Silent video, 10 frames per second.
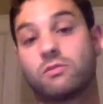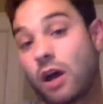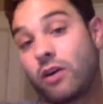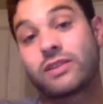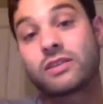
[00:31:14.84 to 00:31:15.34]

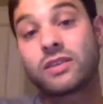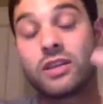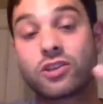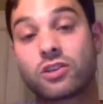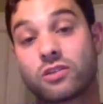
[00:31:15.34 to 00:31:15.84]
I like to
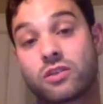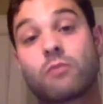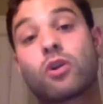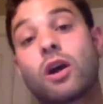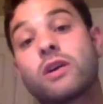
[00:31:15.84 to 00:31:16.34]
teach
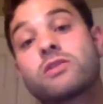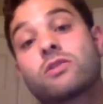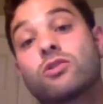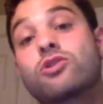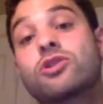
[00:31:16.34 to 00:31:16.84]
summarize,
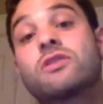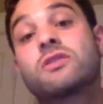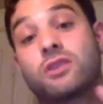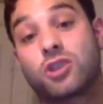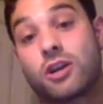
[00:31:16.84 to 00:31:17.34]
solution,
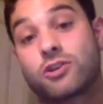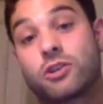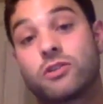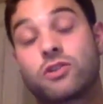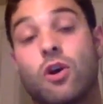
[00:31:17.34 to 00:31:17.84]

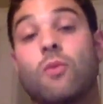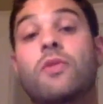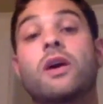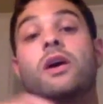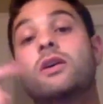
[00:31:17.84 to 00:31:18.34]
suggestion. So
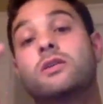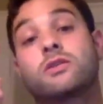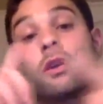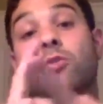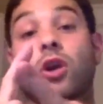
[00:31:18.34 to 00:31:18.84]

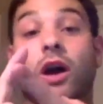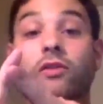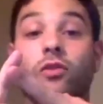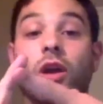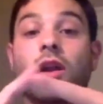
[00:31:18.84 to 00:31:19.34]

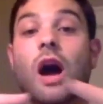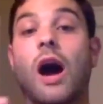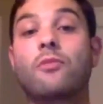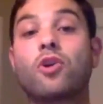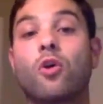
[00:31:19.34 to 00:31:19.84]
summarize, right?
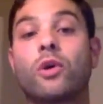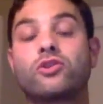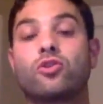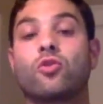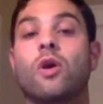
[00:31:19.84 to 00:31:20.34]
I'm going
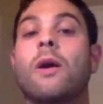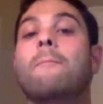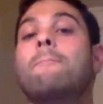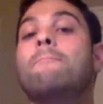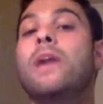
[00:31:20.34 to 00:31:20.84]
to
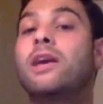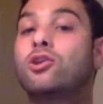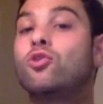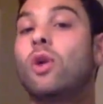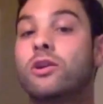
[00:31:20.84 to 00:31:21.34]
make
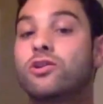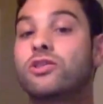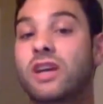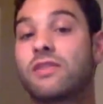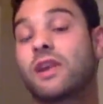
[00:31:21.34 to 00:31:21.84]
you
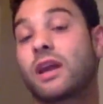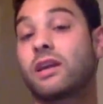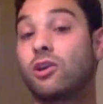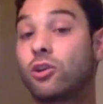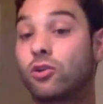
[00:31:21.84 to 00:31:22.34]
understand that I
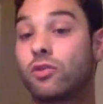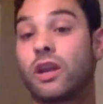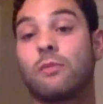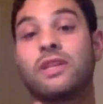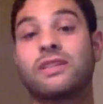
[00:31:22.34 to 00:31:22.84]
hear you, that
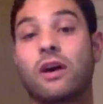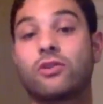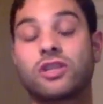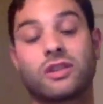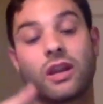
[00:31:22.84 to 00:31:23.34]
I'm
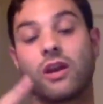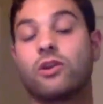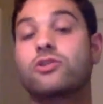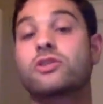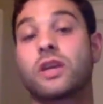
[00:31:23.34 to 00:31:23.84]
intelligent, that I
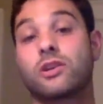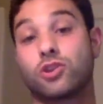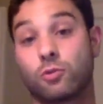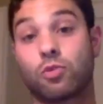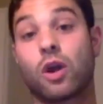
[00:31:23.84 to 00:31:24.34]
understand
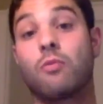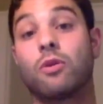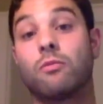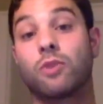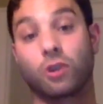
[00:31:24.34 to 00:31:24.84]
your
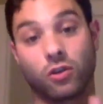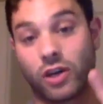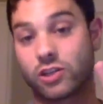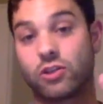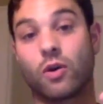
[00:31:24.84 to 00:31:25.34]
problem. I'm gonna
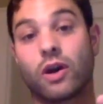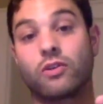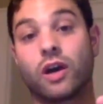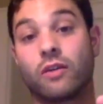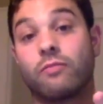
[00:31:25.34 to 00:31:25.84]
let you know
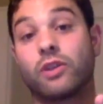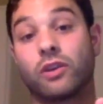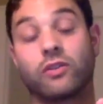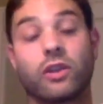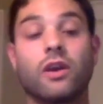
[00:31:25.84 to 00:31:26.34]
I've been
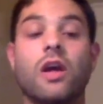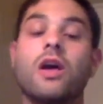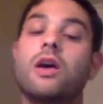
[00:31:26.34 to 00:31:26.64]
listening.